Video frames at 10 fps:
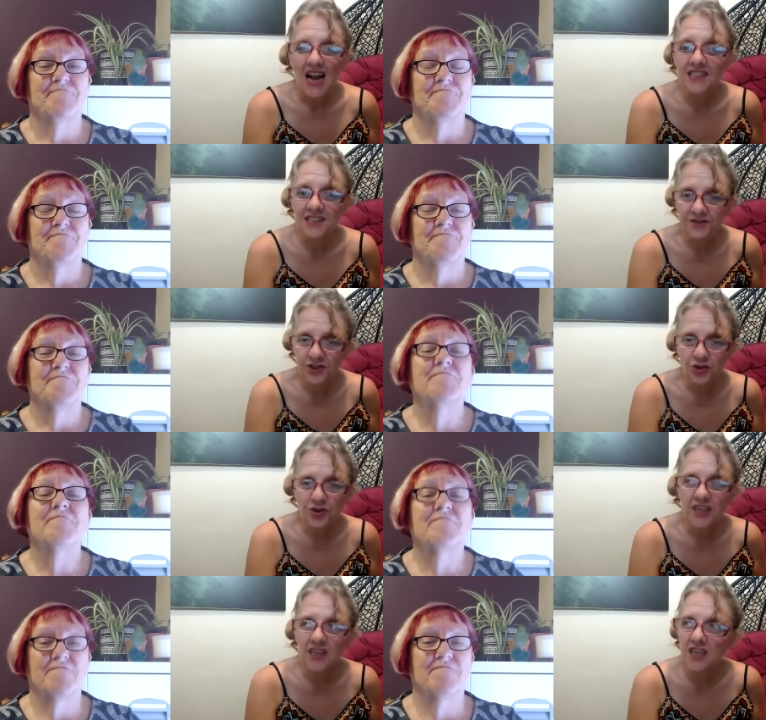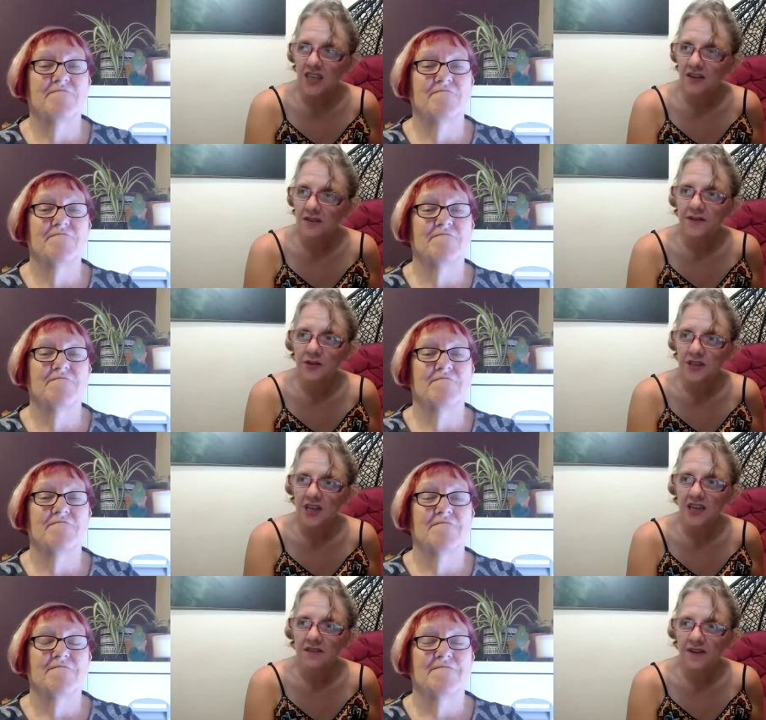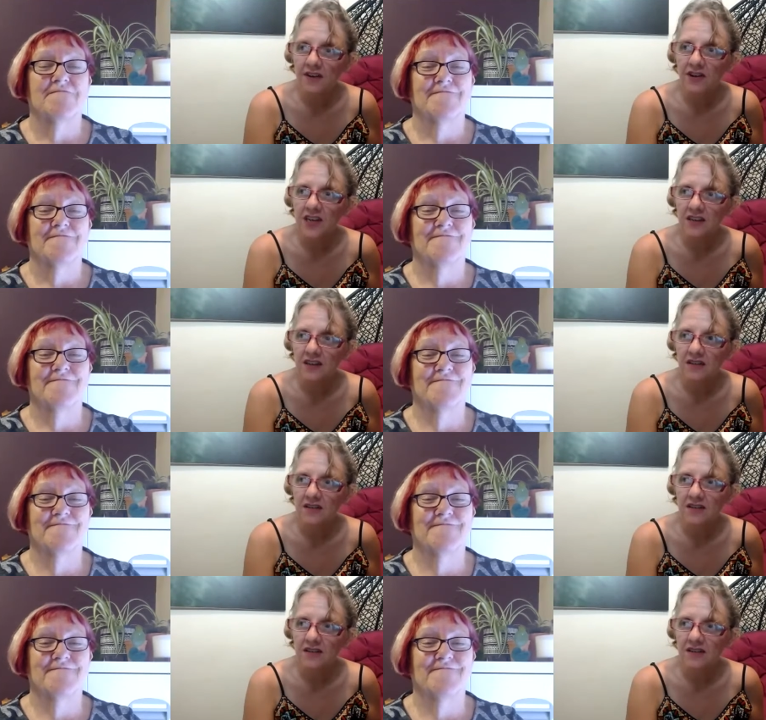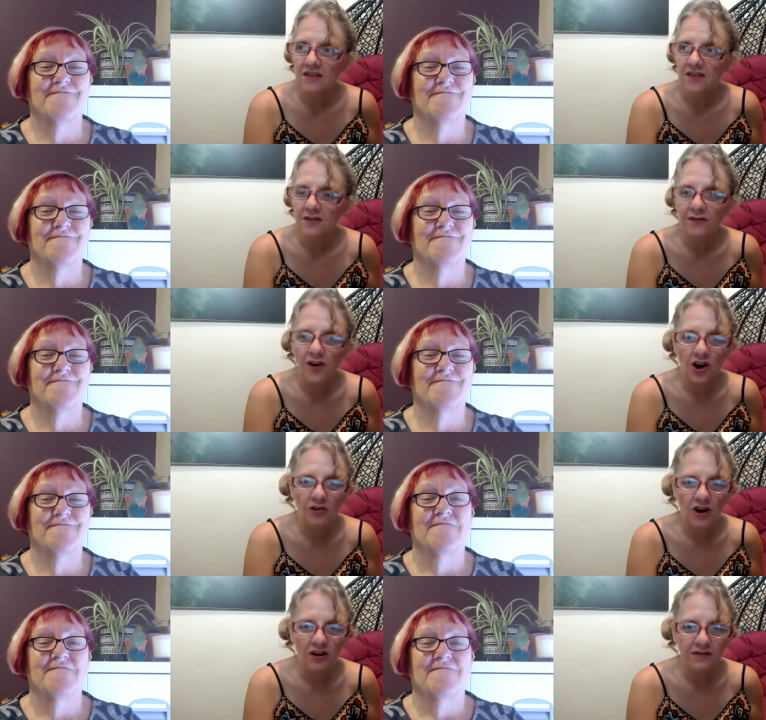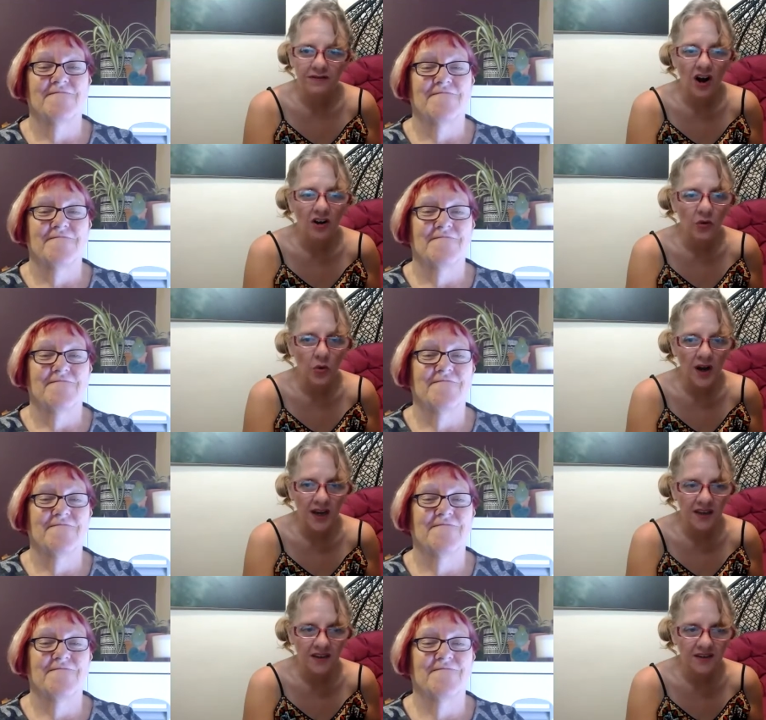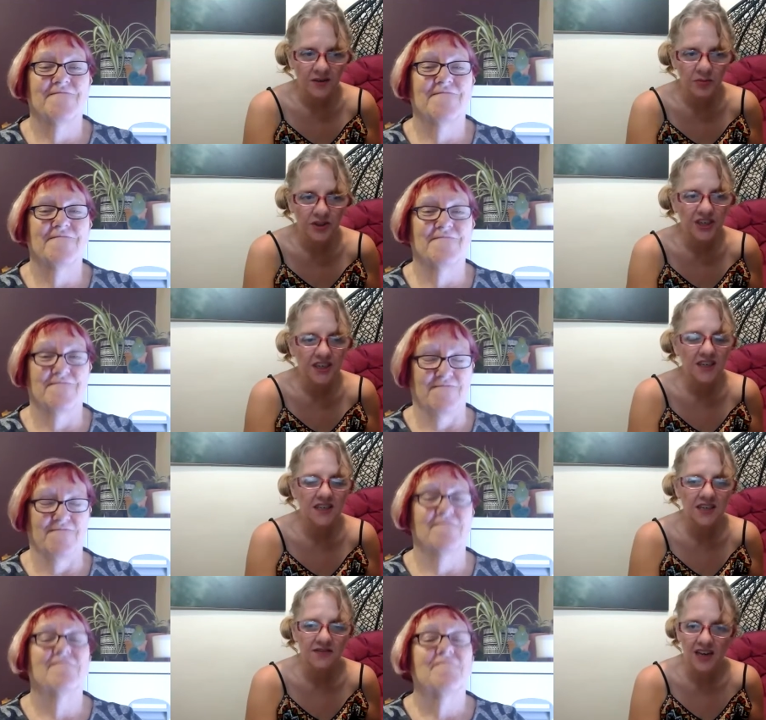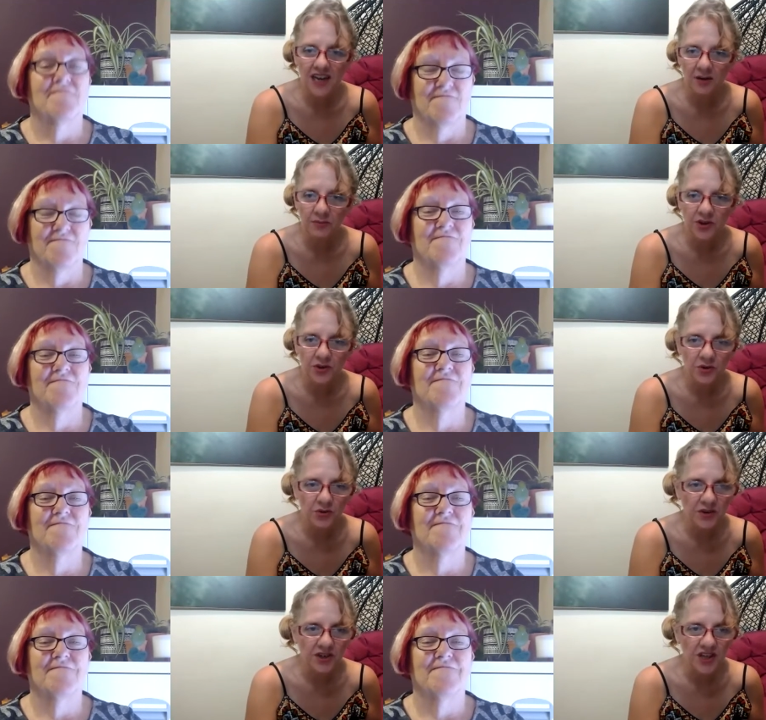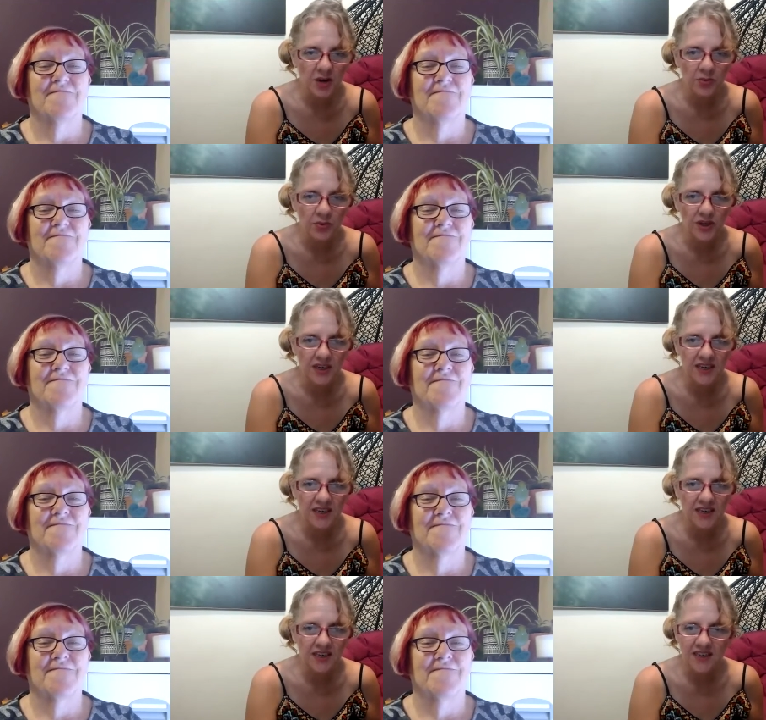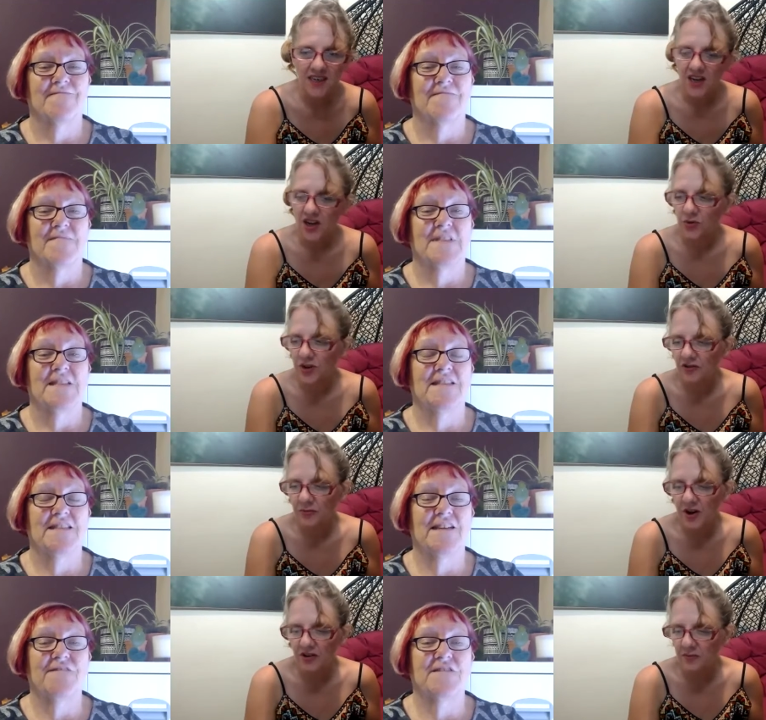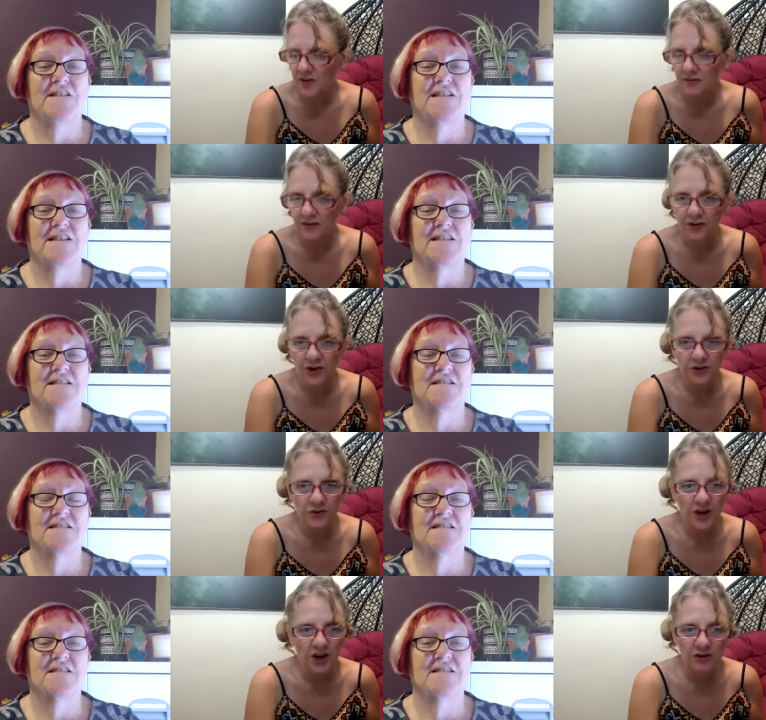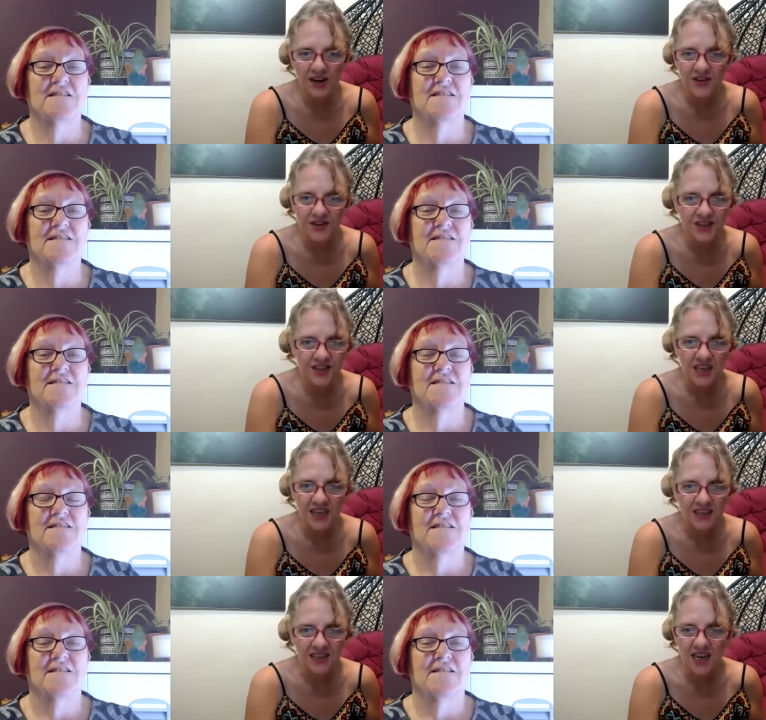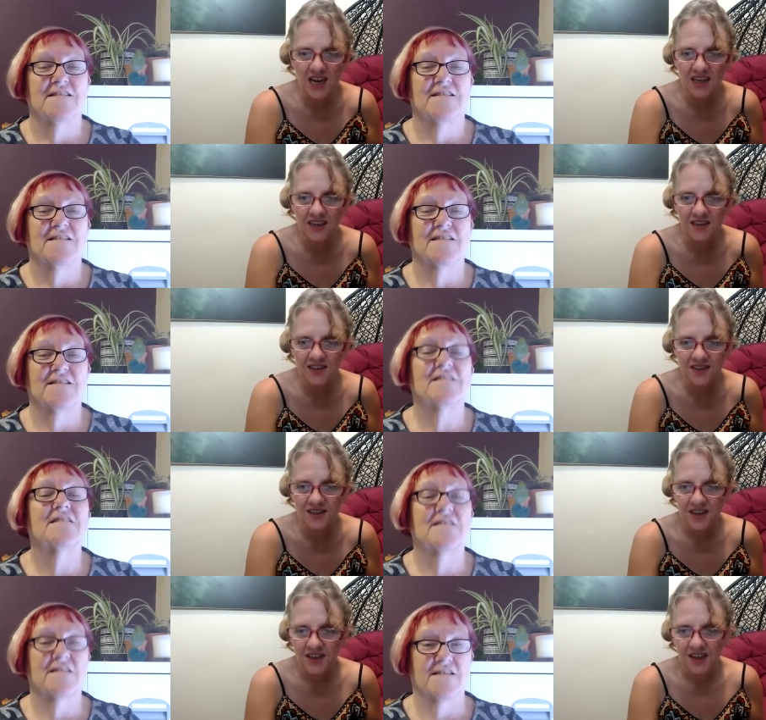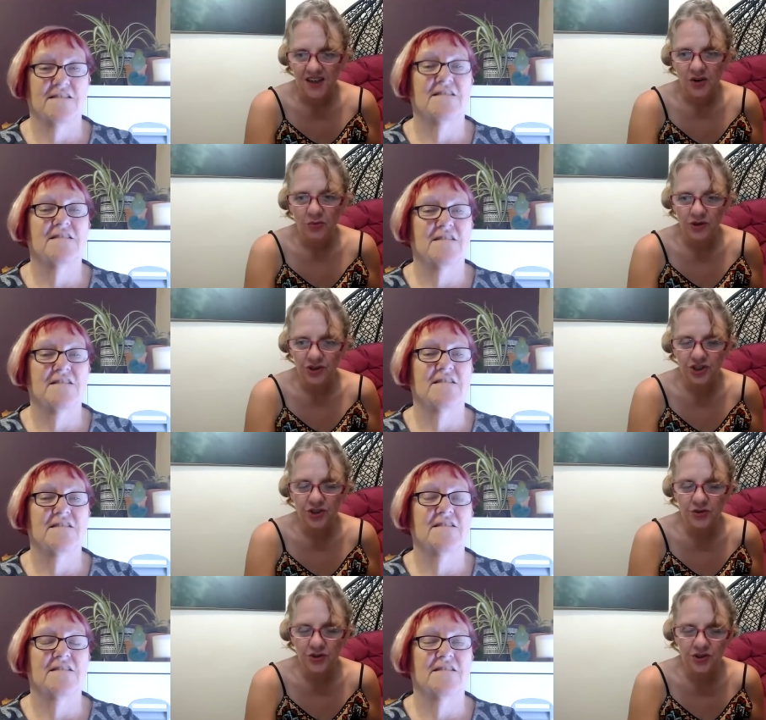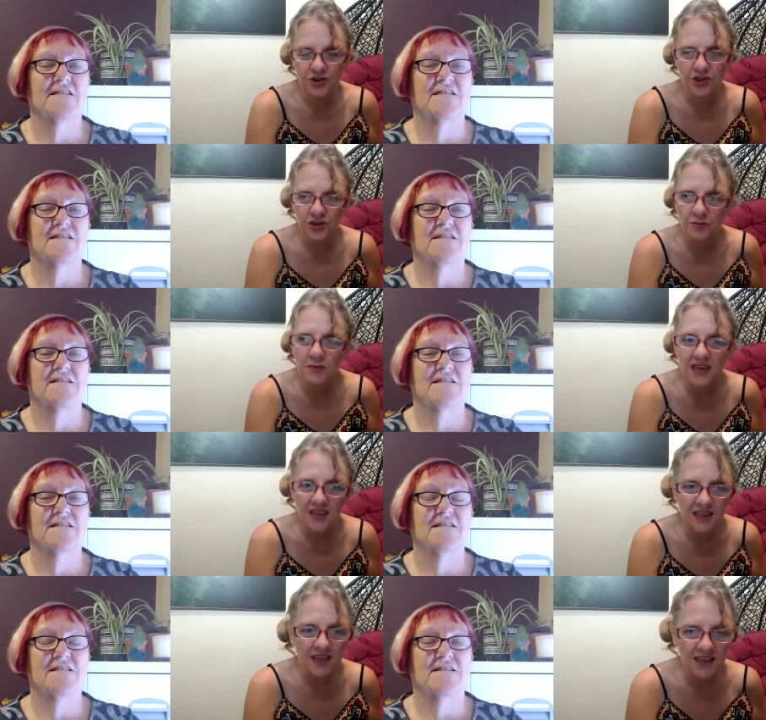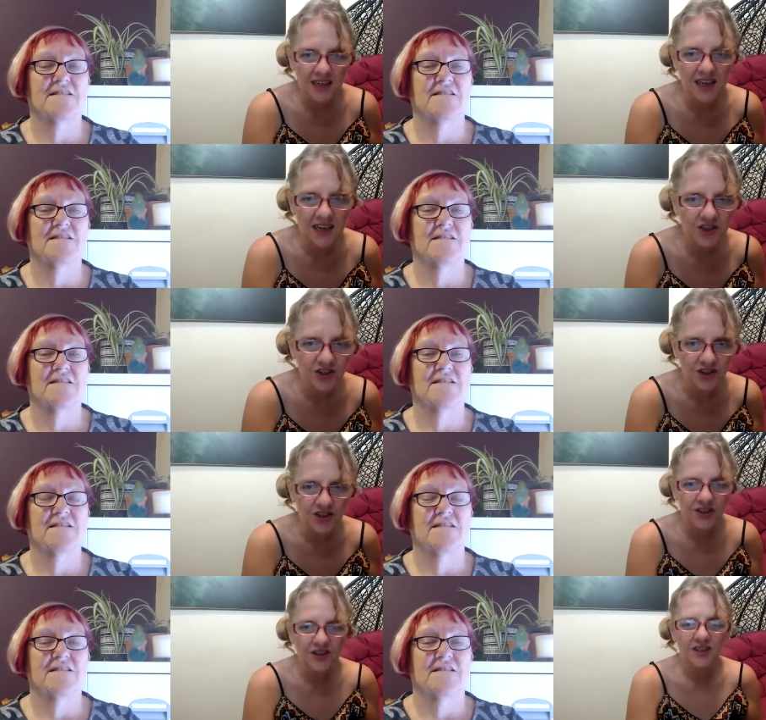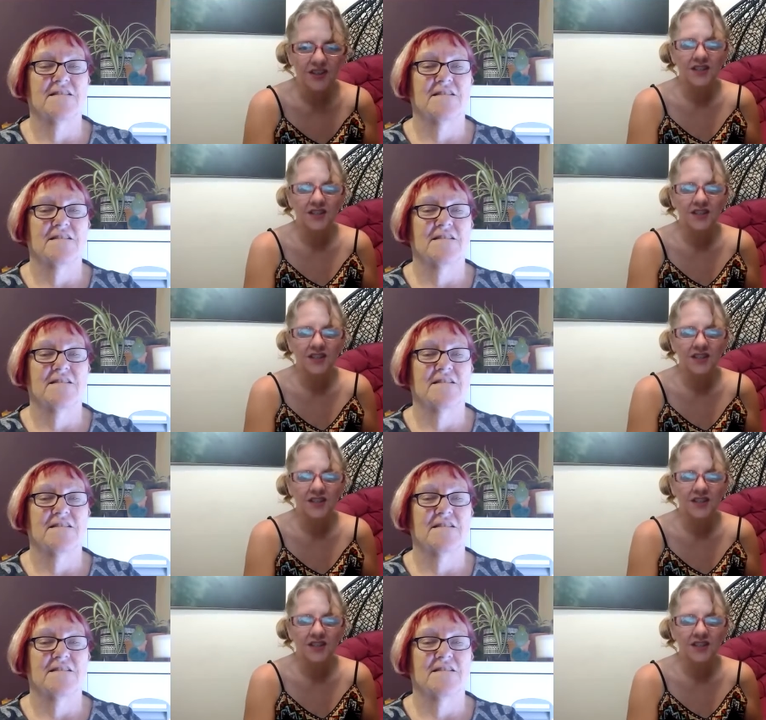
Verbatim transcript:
Speaker 1: and if joy and love feels like a very far off, far away, Bridget can definitely help you reach that point. It is we have definitely. both been through horrendous things, and once you do make that connection,